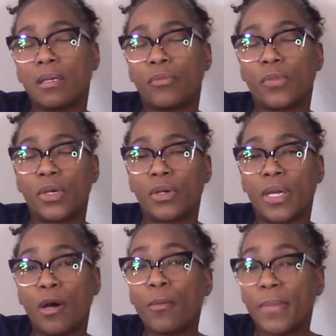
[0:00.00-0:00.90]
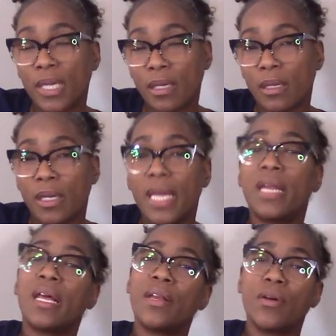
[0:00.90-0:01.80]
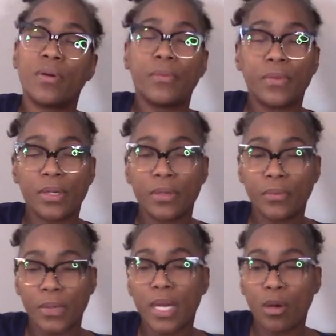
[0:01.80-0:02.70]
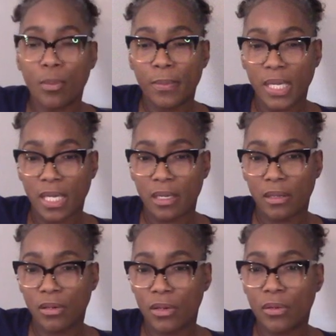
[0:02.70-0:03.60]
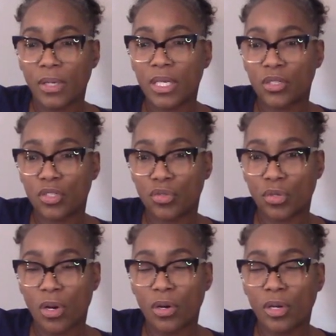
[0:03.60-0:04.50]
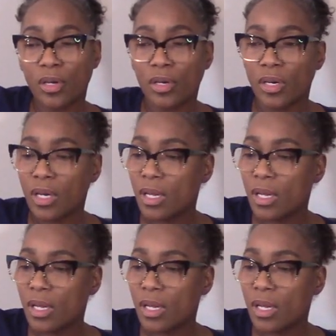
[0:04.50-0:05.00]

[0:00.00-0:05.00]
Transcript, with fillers: will help me, and I know it will, will help me, you know, get stronger.